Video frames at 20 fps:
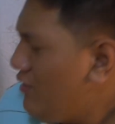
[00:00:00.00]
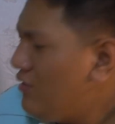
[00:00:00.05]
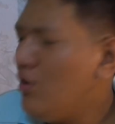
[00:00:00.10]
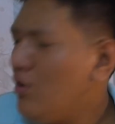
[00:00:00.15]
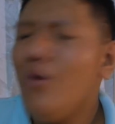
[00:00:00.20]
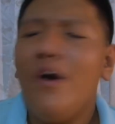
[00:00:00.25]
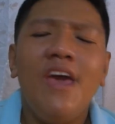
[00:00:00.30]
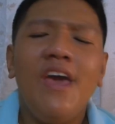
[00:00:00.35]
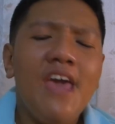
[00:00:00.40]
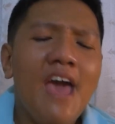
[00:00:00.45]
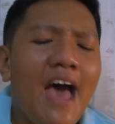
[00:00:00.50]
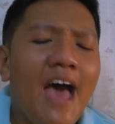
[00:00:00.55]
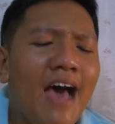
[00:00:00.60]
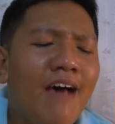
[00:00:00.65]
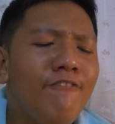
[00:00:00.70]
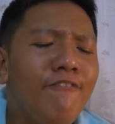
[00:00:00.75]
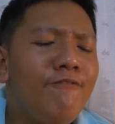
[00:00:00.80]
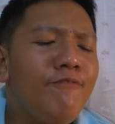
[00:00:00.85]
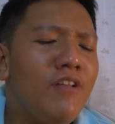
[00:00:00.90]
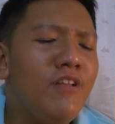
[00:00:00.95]
So I
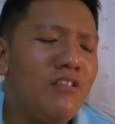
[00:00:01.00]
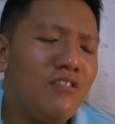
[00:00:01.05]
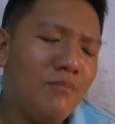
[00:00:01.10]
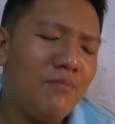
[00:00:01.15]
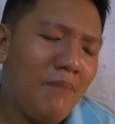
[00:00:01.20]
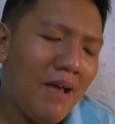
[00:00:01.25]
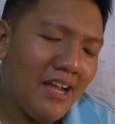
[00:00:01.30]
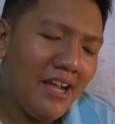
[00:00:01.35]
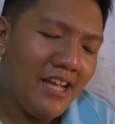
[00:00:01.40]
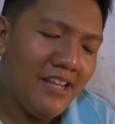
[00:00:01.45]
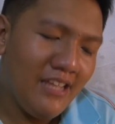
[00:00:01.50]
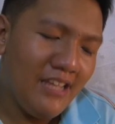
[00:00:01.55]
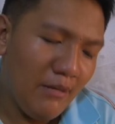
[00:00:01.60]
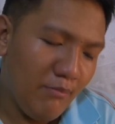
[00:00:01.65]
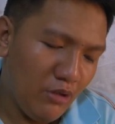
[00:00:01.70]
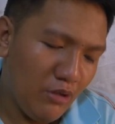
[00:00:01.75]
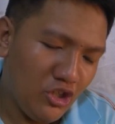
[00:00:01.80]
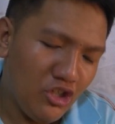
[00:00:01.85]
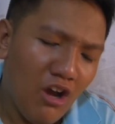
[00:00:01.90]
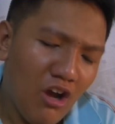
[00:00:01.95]
have this
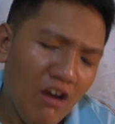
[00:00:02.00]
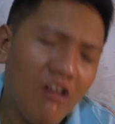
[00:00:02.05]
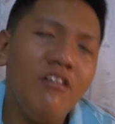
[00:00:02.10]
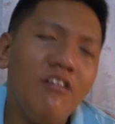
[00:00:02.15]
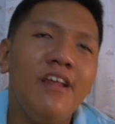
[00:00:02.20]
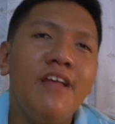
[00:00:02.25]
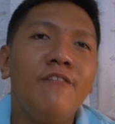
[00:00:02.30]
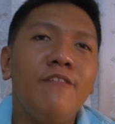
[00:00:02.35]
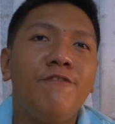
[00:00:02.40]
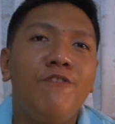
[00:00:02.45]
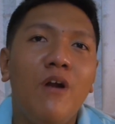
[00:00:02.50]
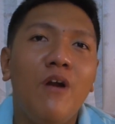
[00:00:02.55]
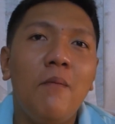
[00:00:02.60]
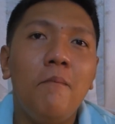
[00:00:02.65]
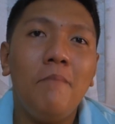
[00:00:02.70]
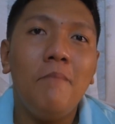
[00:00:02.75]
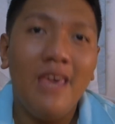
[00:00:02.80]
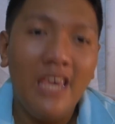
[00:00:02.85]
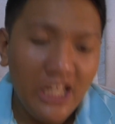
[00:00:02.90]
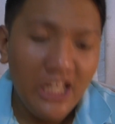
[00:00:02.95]
macadamia chocolate
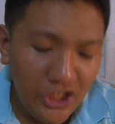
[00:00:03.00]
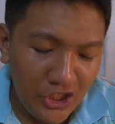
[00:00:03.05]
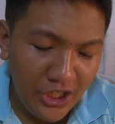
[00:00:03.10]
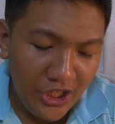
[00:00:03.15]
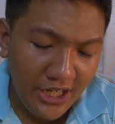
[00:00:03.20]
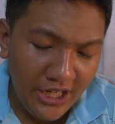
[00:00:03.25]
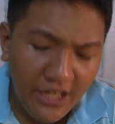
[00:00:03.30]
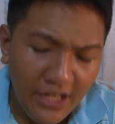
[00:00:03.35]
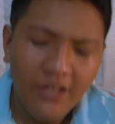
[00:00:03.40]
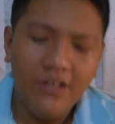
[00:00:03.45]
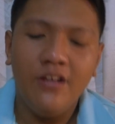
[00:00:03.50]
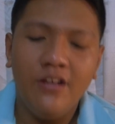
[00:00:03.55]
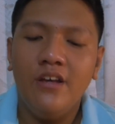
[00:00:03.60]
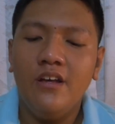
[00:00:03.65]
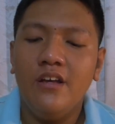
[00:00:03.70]
from Meiji.